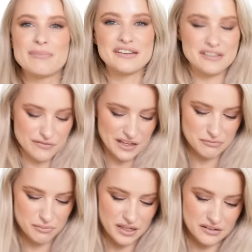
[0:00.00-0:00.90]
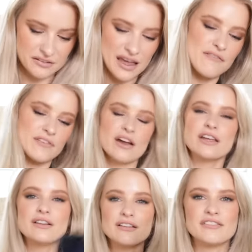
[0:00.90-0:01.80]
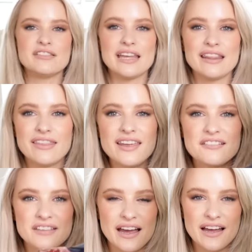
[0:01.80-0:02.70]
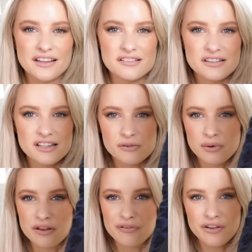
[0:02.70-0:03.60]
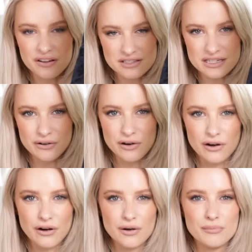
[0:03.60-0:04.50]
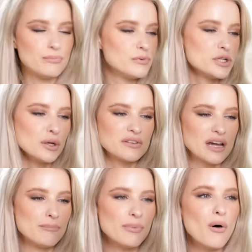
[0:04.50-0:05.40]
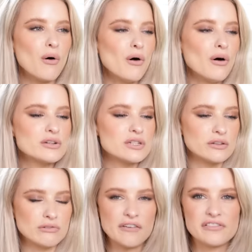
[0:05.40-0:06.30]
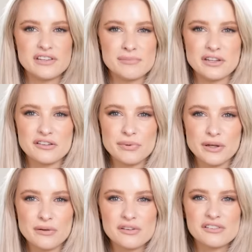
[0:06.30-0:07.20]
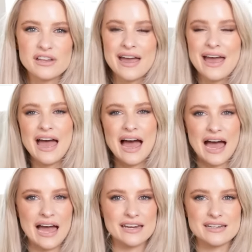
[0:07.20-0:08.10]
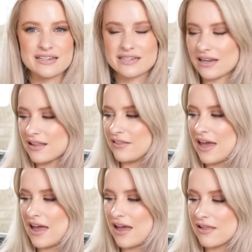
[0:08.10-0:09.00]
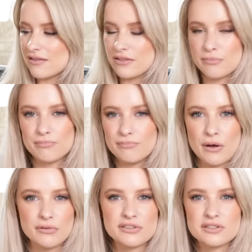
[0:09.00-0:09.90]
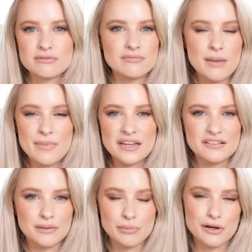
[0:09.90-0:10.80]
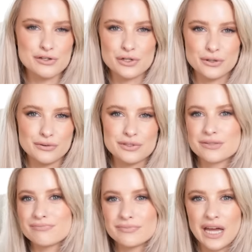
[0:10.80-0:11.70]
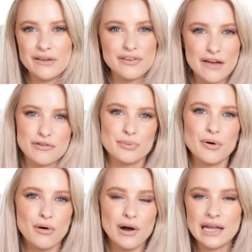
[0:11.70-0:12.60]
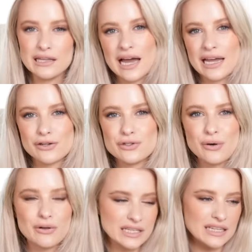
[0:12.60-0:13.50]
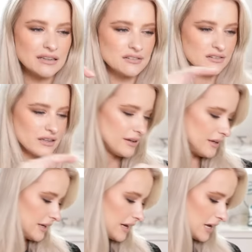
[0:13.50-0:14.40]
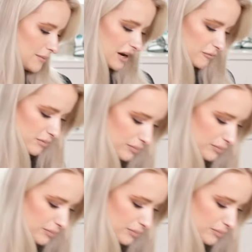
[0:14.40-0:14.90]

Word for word: best investment pieces ever, you'll have seen these guys. These are one of the first Dior shoes I bought, the Raf Simmons boots, and they're the most amazing pair of shoes I've ever bought. I, I adore these. Um, and I've